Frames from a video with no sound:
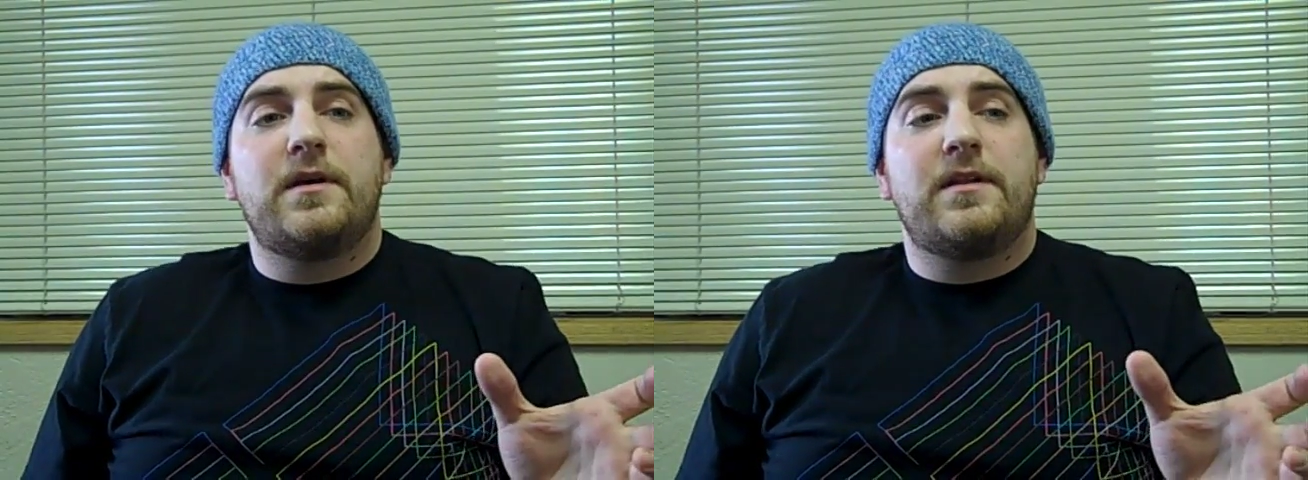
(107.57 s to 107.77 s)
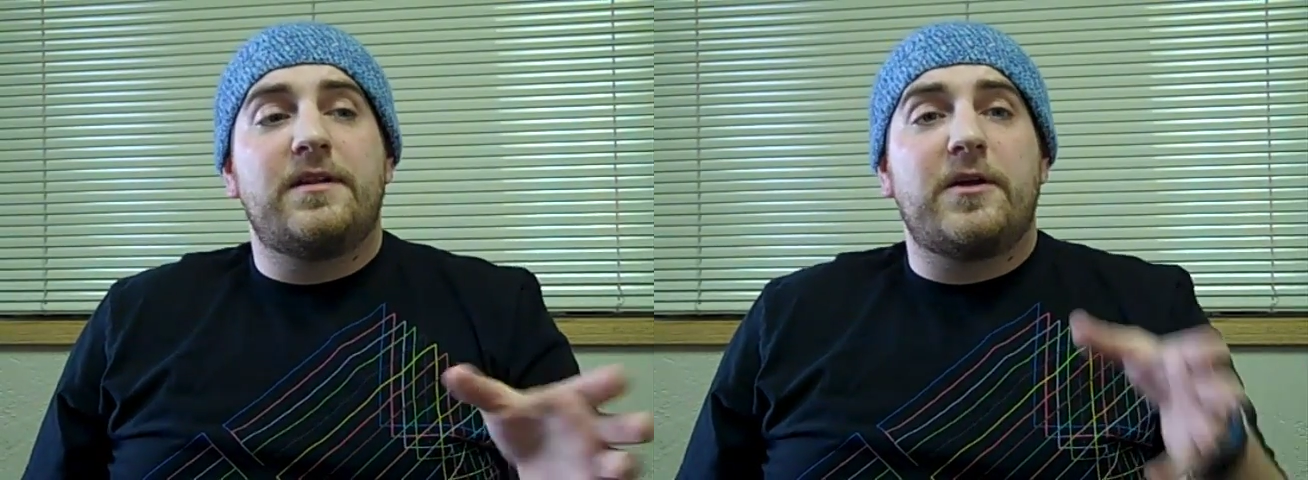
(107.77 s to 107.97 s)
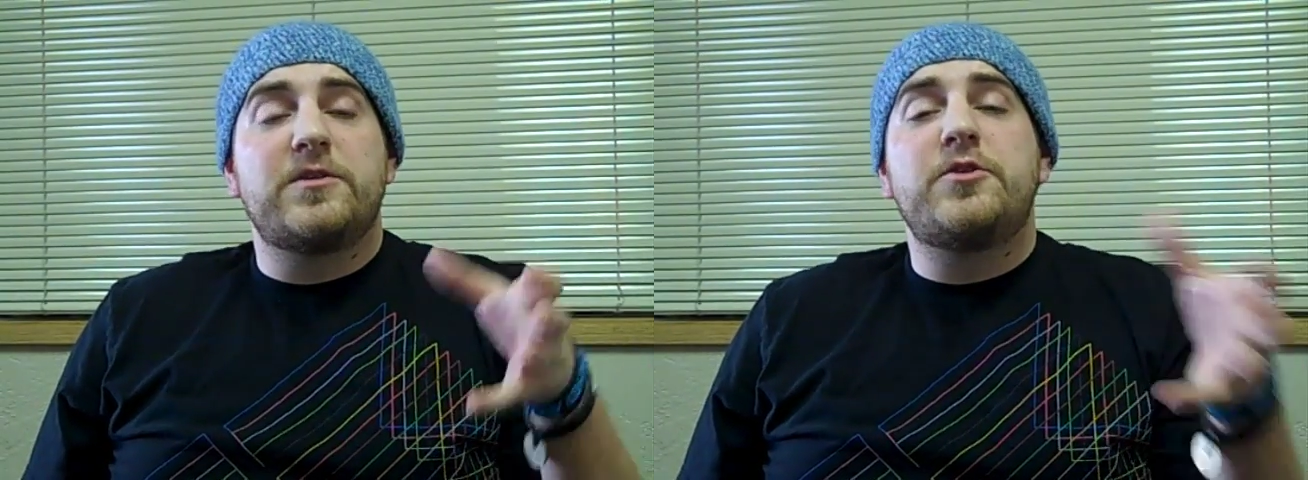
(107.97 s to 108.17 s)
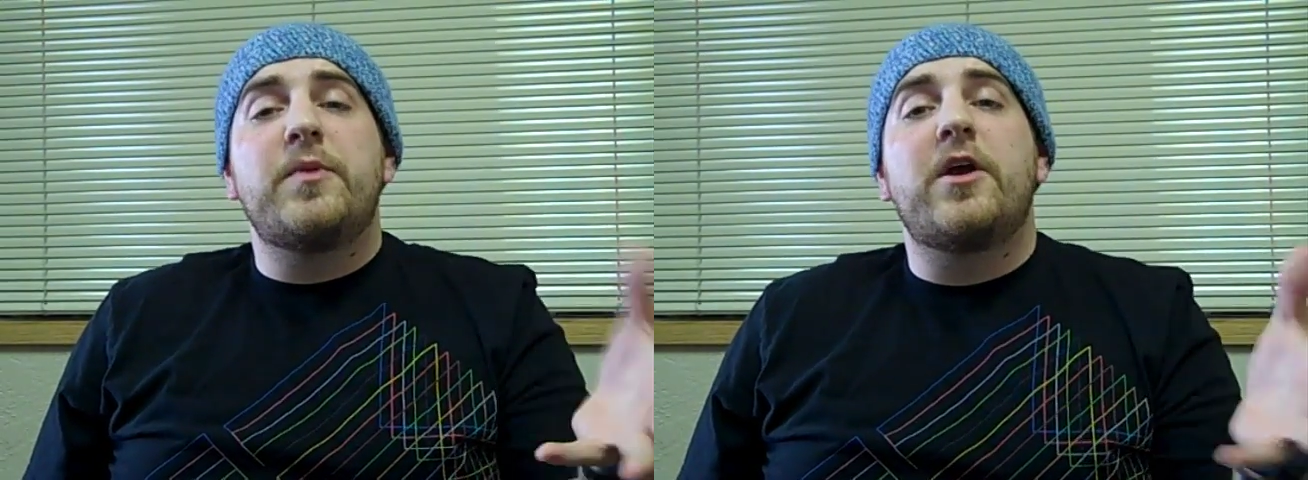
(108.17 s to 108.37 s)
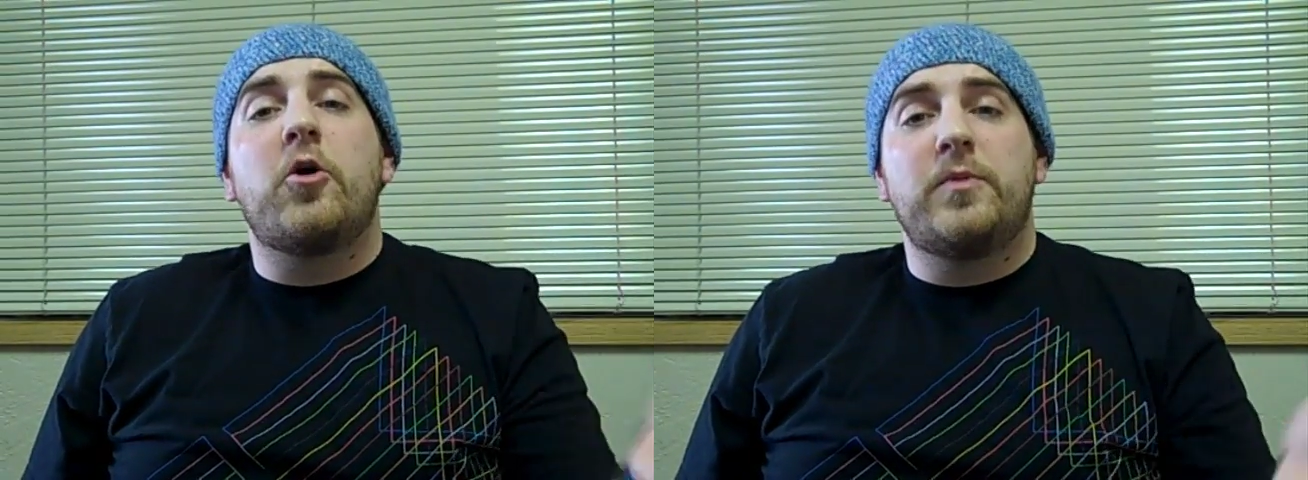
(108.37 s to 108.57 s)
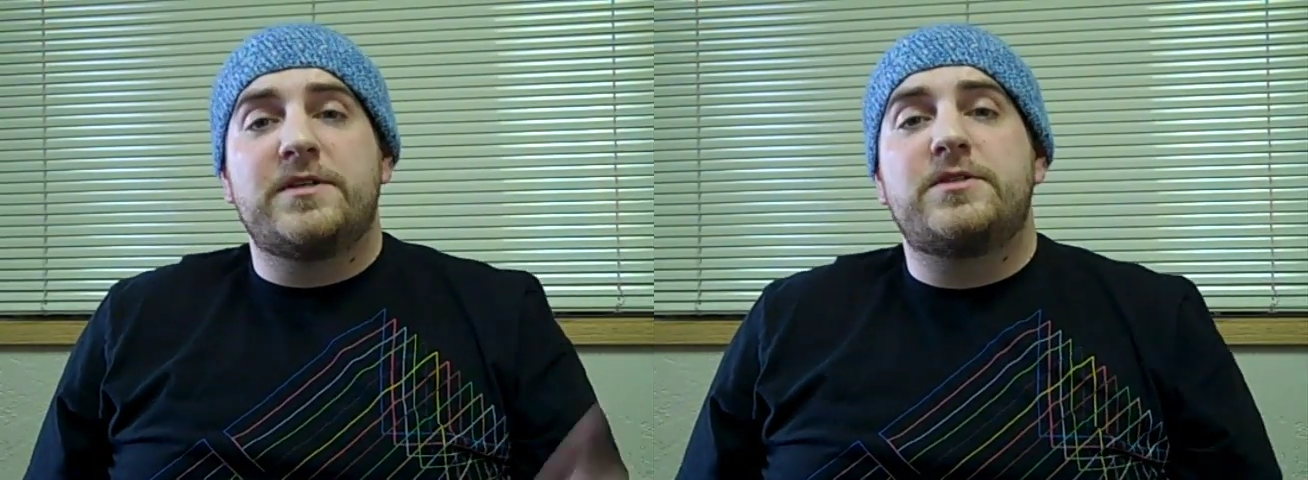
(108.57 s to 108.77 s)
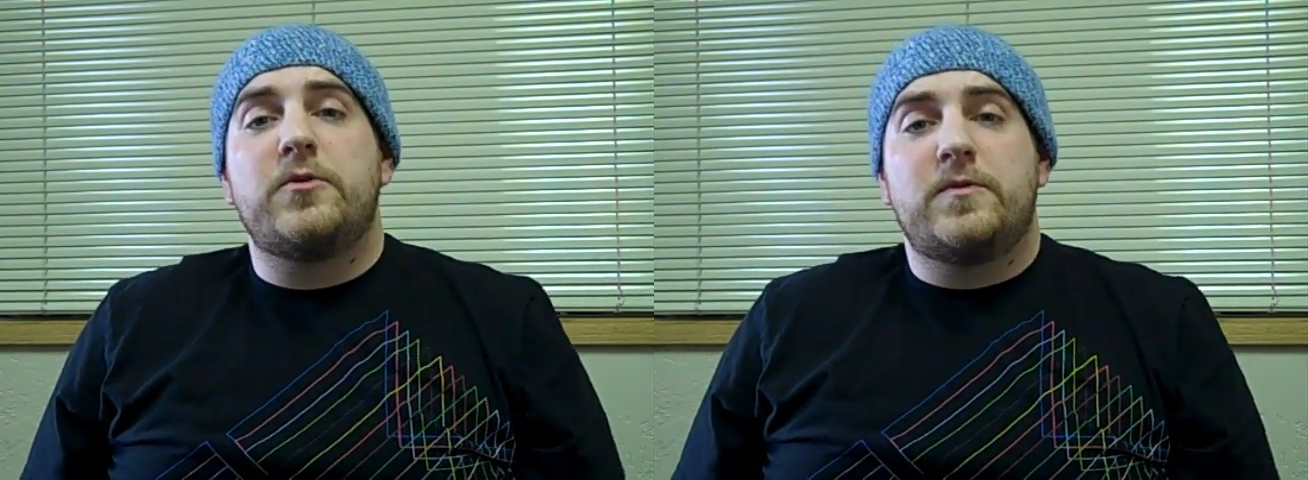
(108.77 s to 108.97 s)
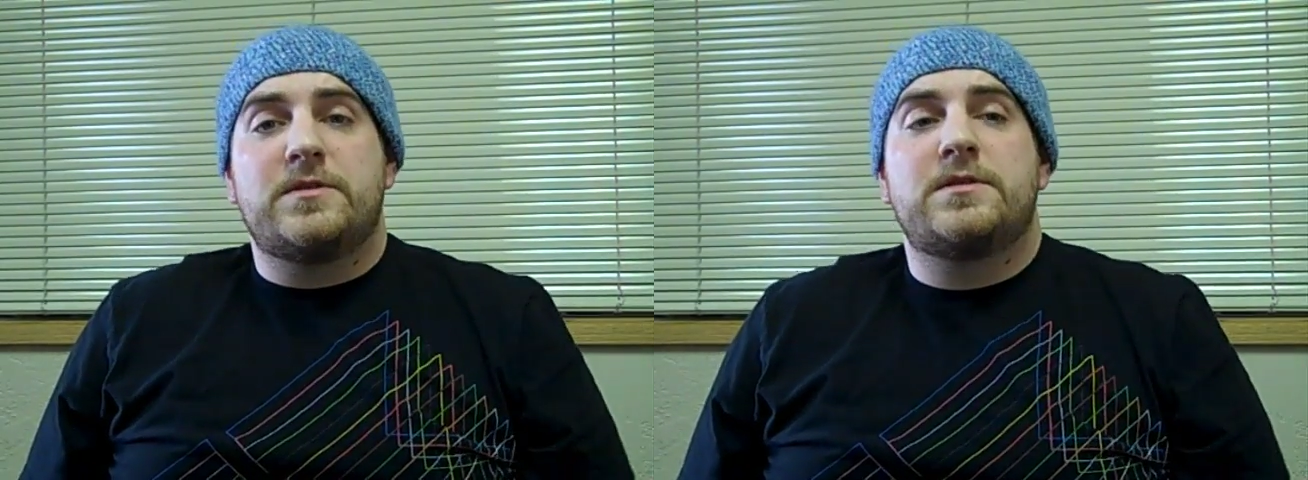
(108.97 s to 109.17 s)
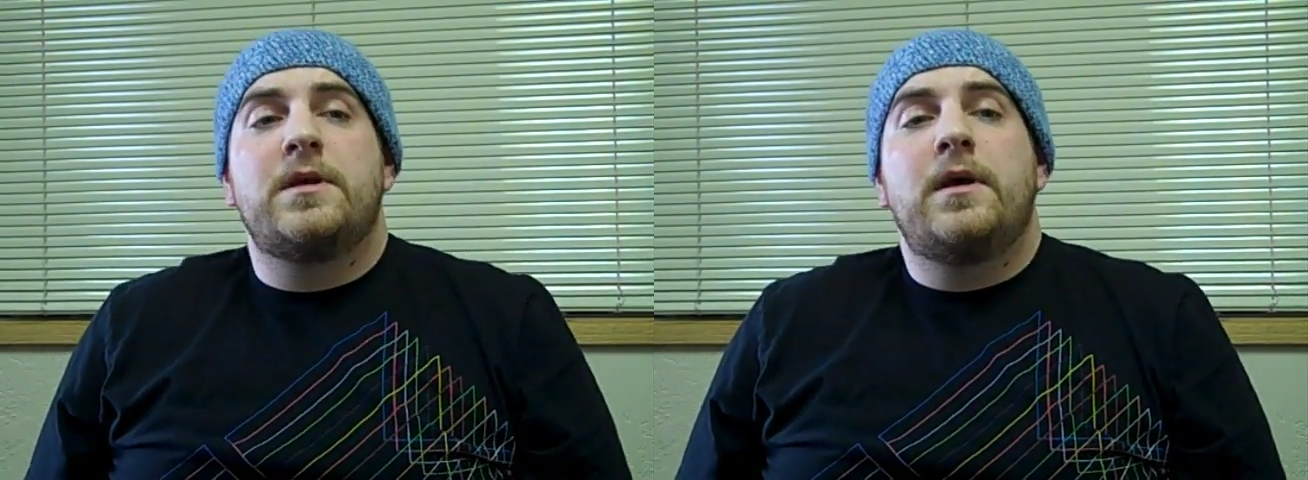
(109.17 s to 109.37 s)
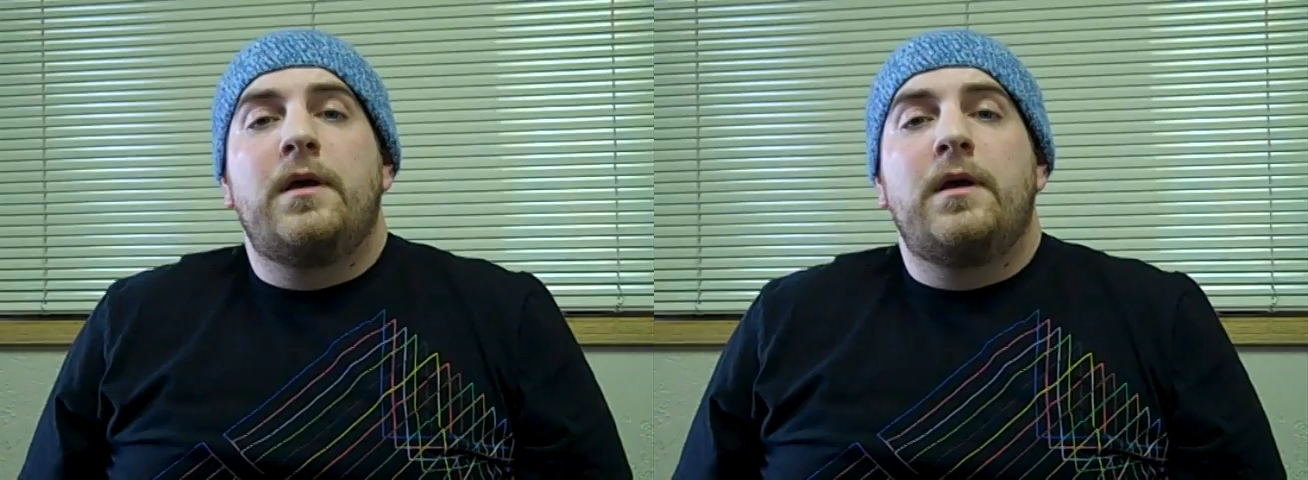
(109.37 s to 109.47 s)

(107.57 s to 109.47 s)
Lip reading: that there were too many homeless students.